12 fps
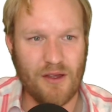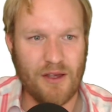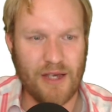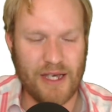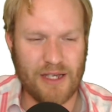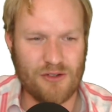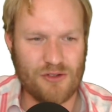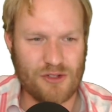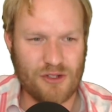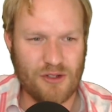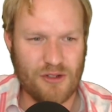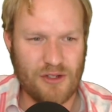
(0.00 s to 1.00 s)
And
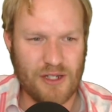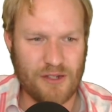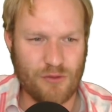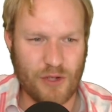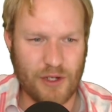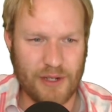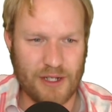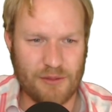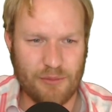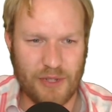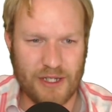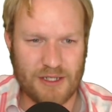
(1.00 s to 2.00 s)
if we went
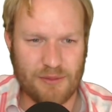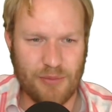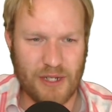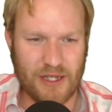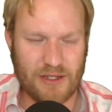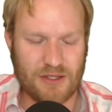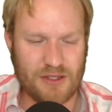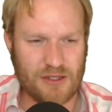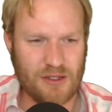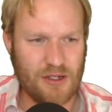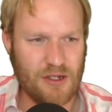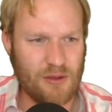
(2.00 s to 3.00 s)
plus plus,
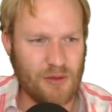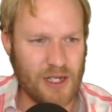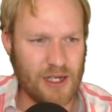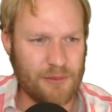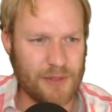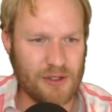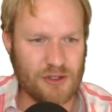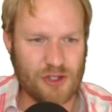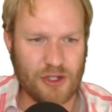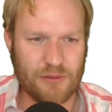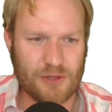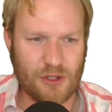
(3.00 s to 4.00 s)
well, our middle
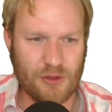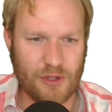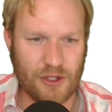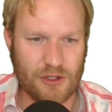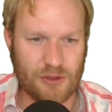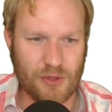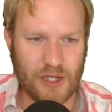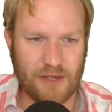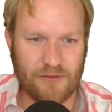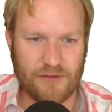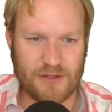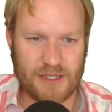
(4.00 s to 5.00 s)
term is going to work because we're going to
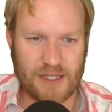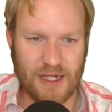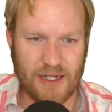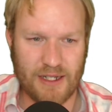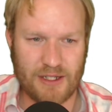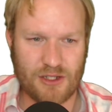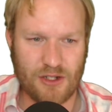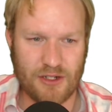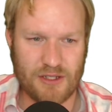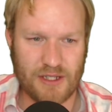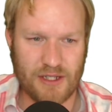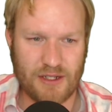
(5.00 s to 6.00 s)
have sine x cos
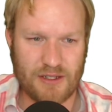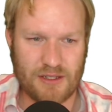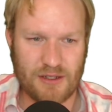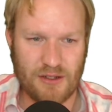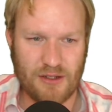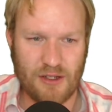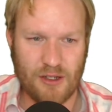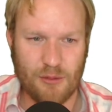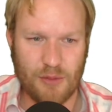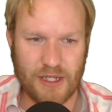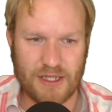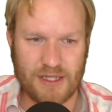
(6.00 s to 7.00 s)
x
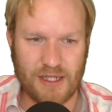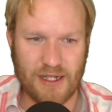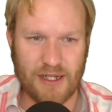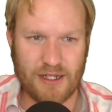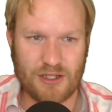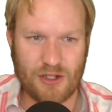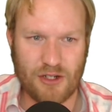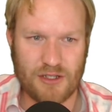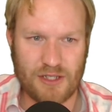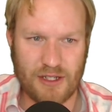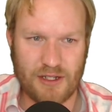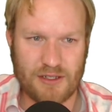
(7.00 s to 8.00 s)
plus sine x cos
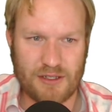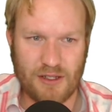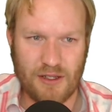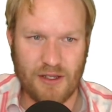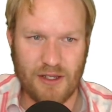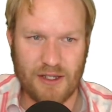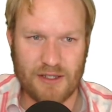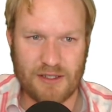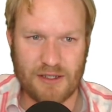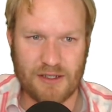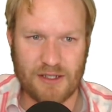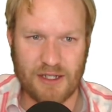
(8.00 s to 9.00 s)
x is
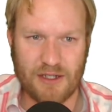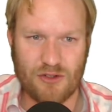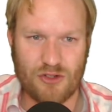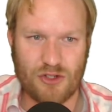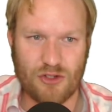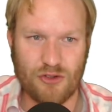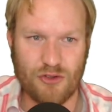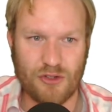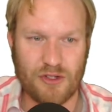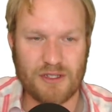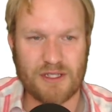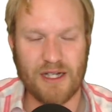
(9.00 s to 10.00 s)
indeed 2
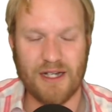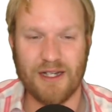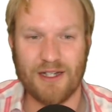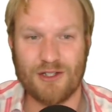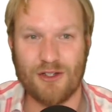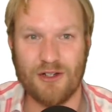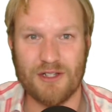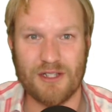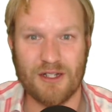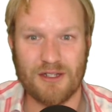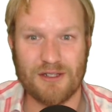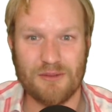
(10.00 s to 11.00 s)
sine x cos
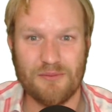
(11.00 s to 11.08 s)
x.